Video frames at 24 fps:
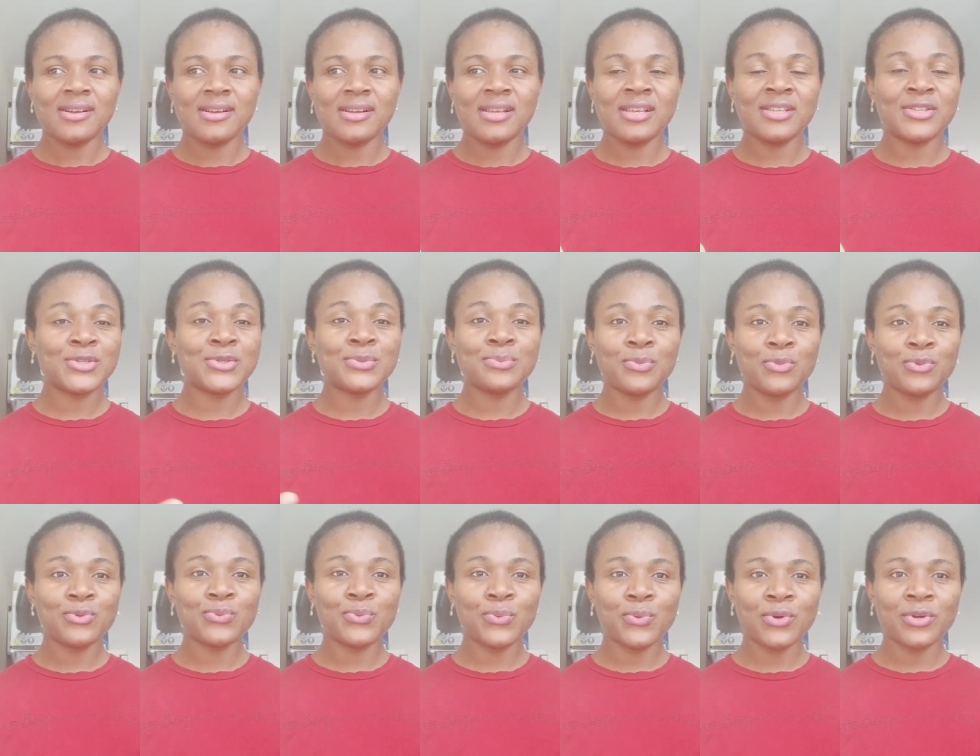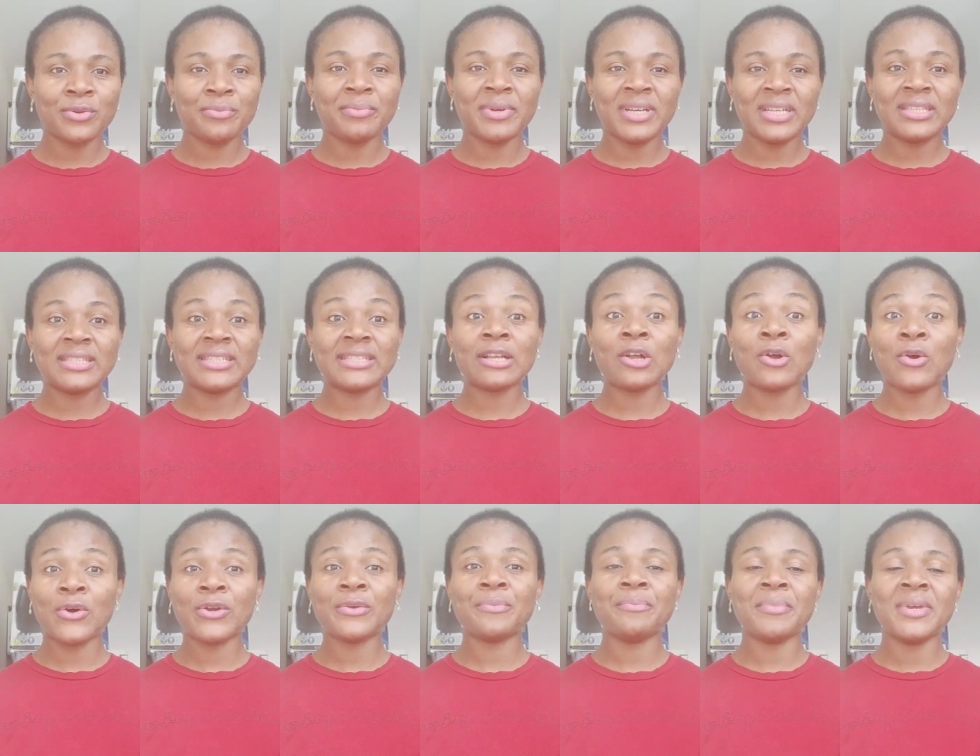a smooth one, but
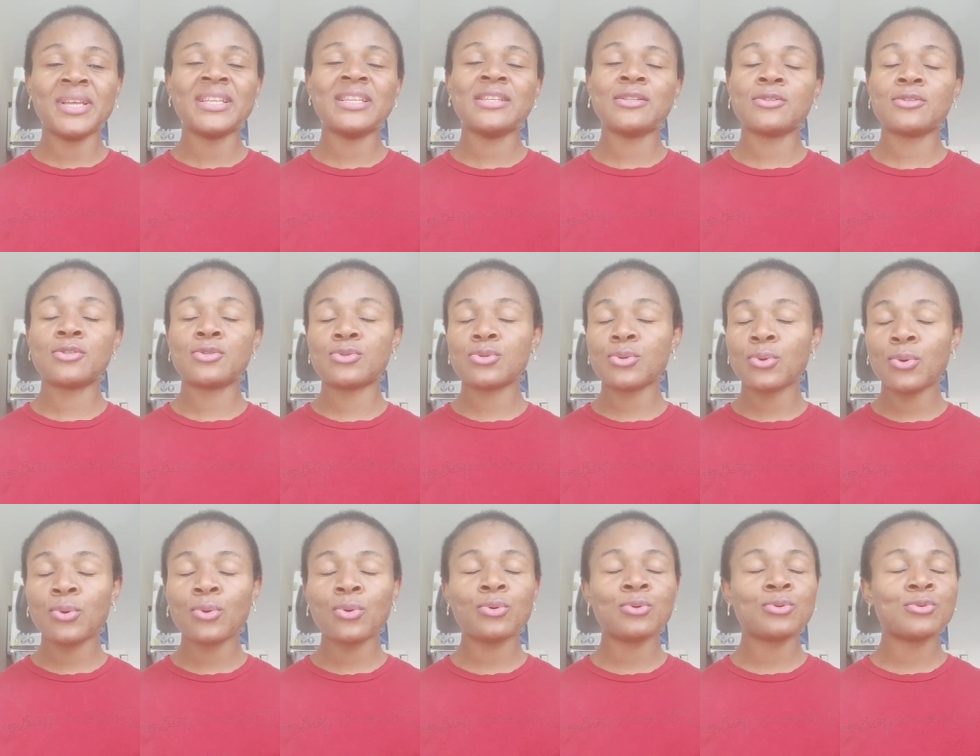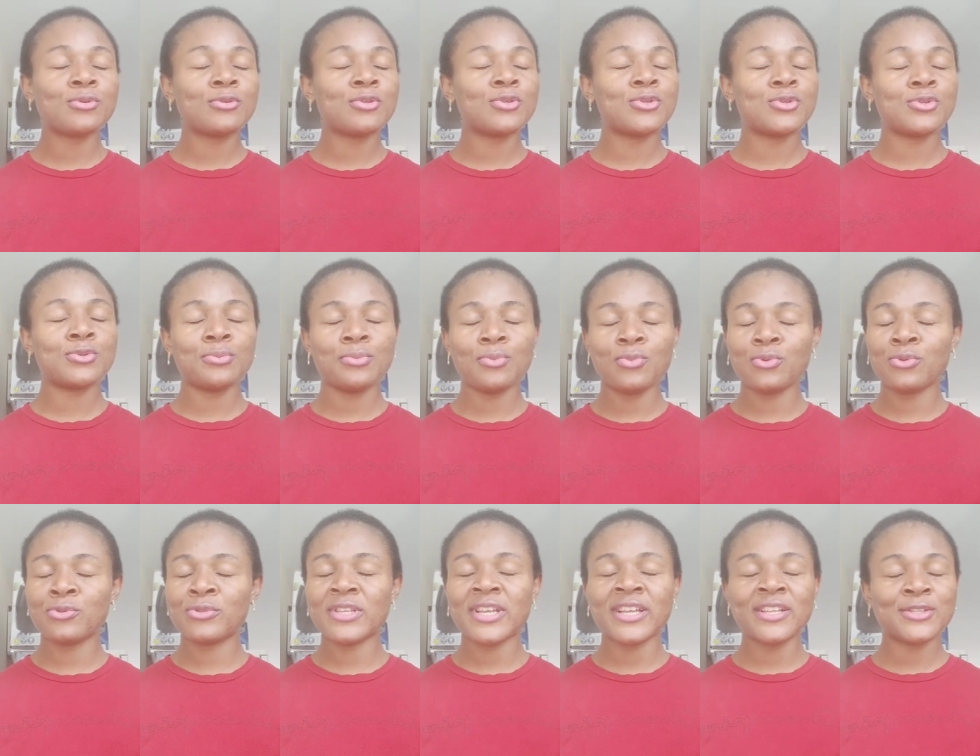God made it so
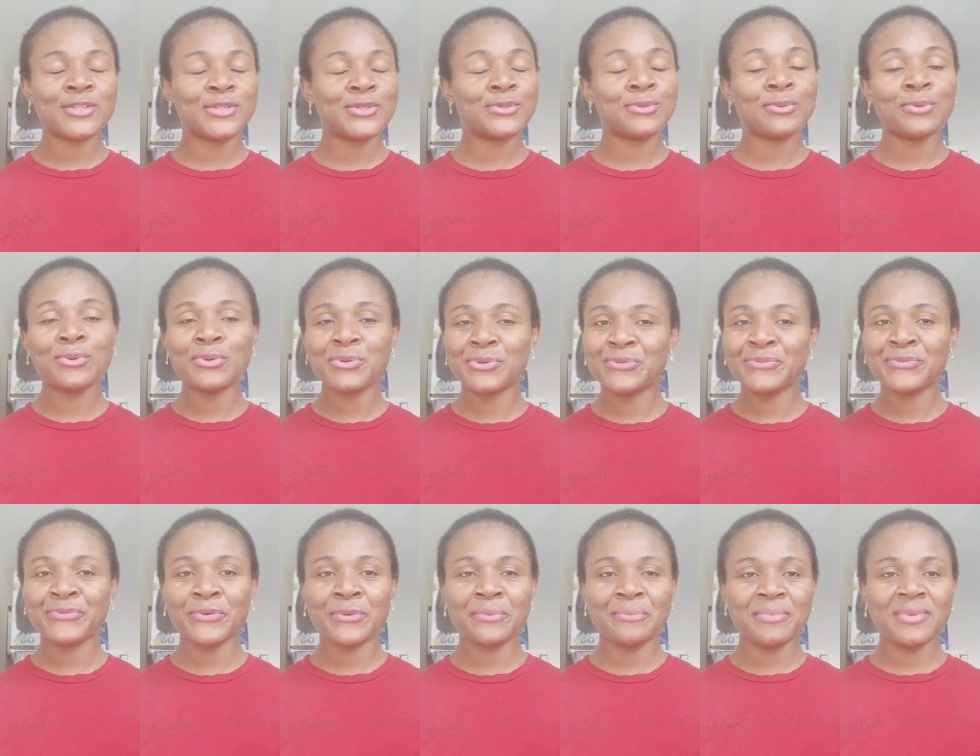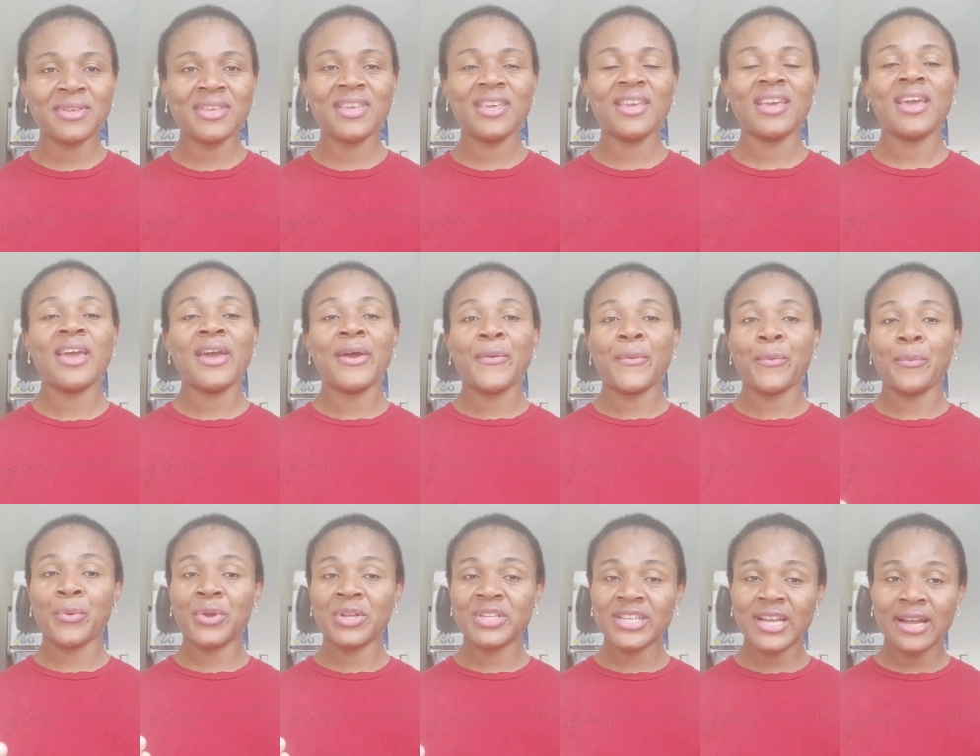smooth and so good for me,
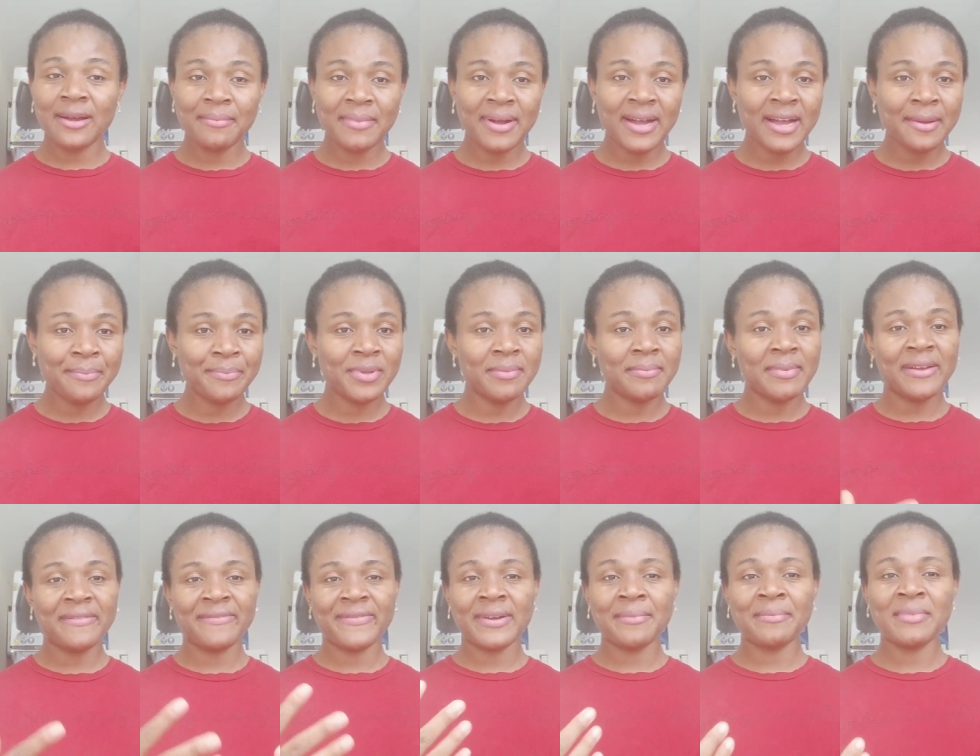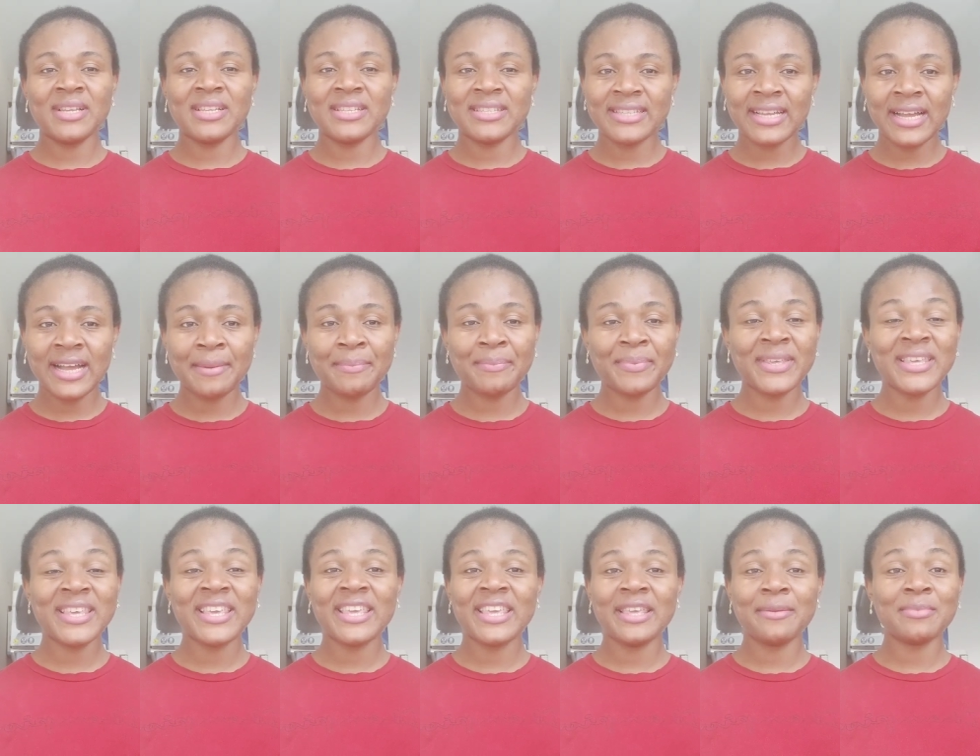which I'm happy. My family is happy,
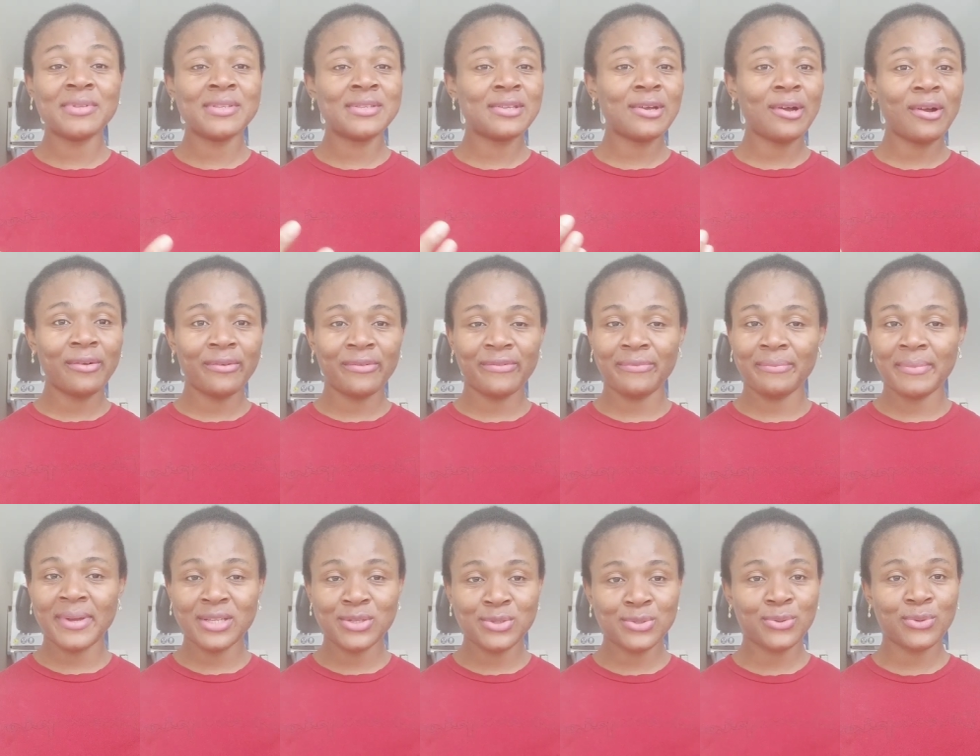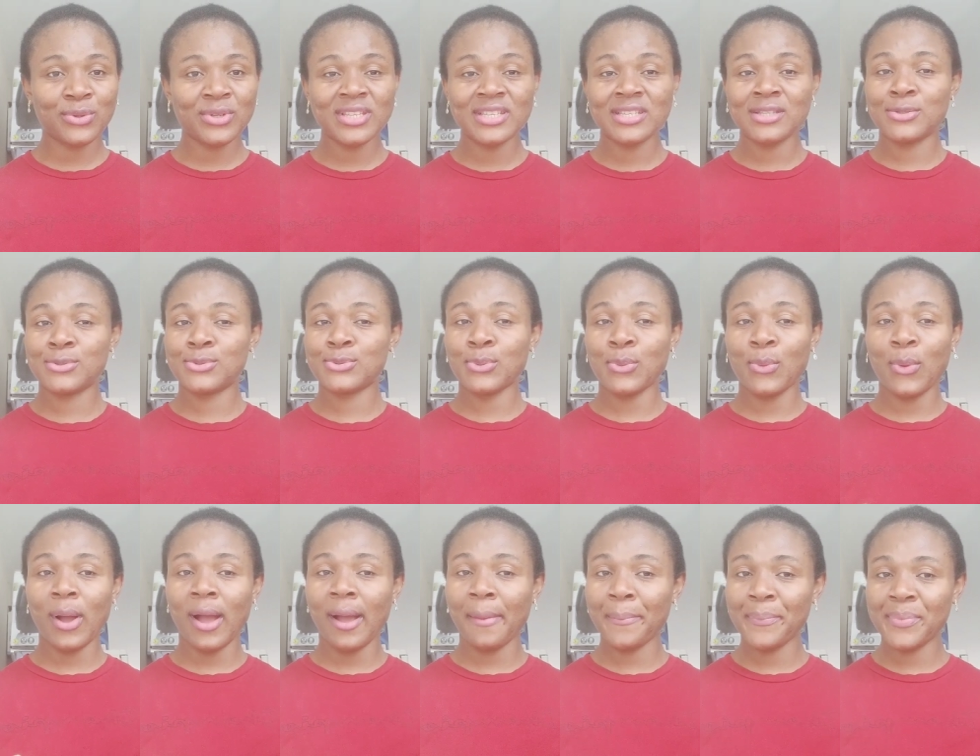himself, my son is so
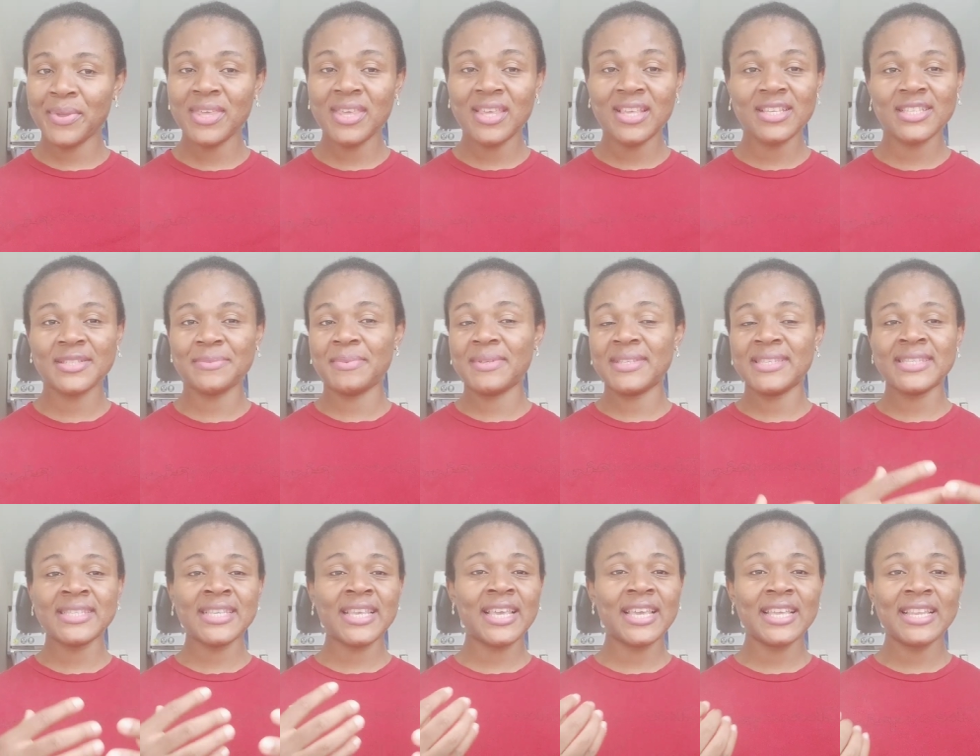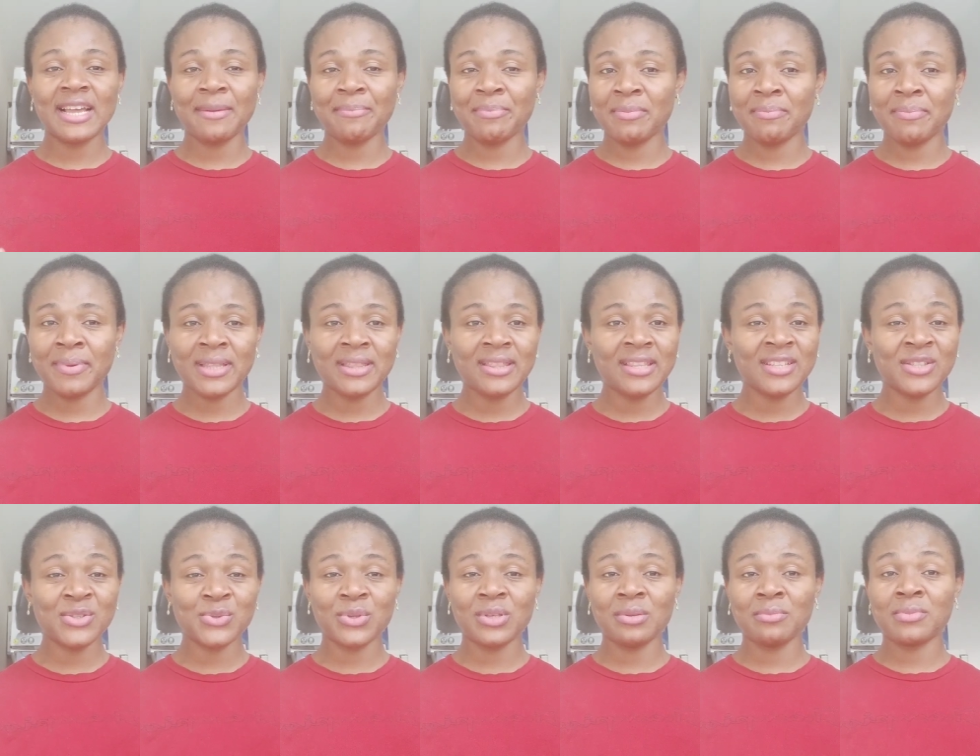happy. He's been singing happy birthday
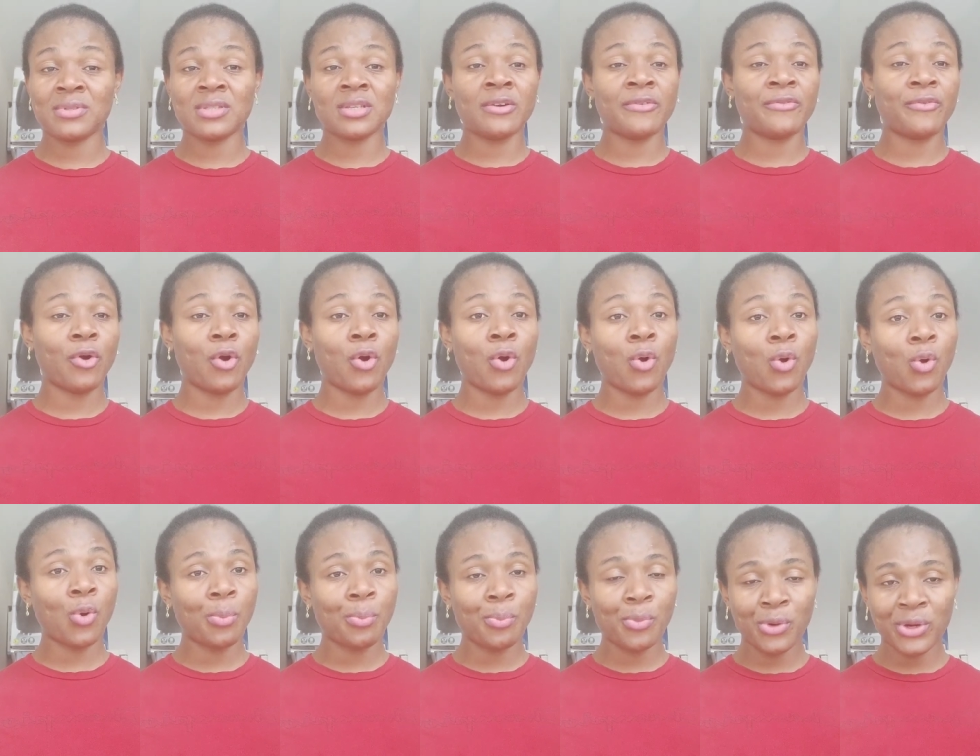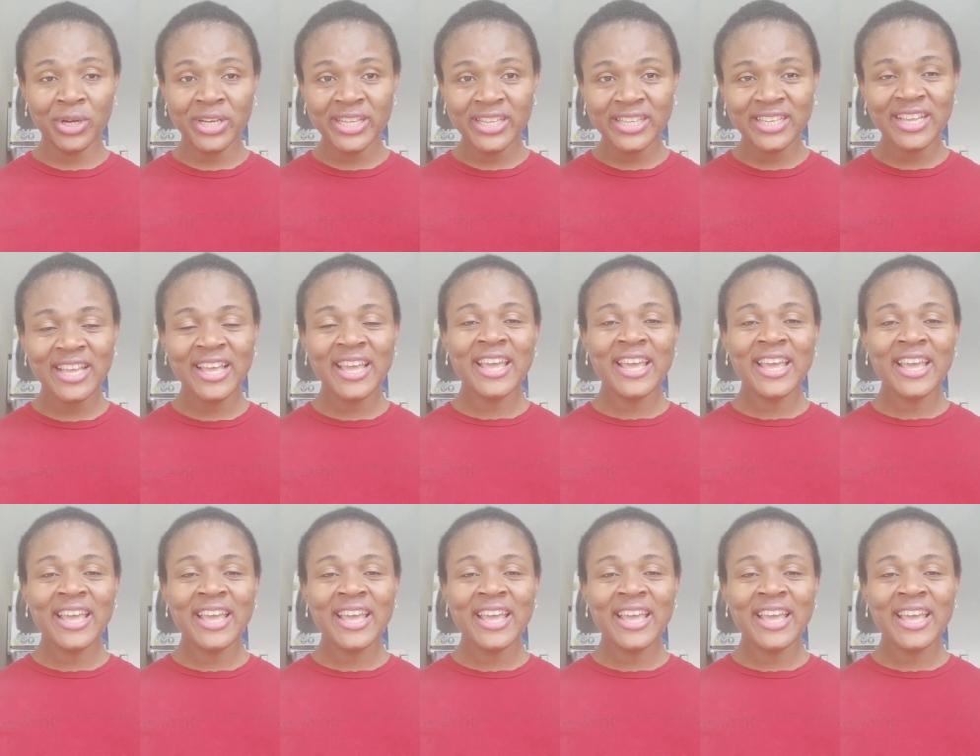to himself all morning.